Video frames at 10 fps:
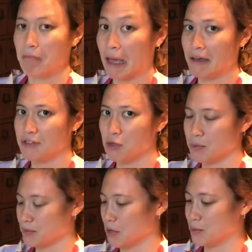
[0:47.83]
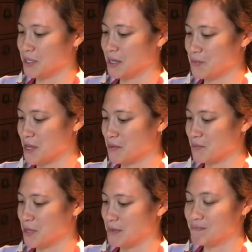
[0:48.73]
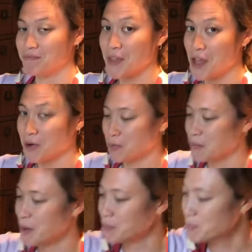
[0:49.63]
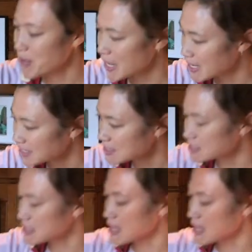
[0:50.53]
I haven't opened it up yet, but red pepper paste,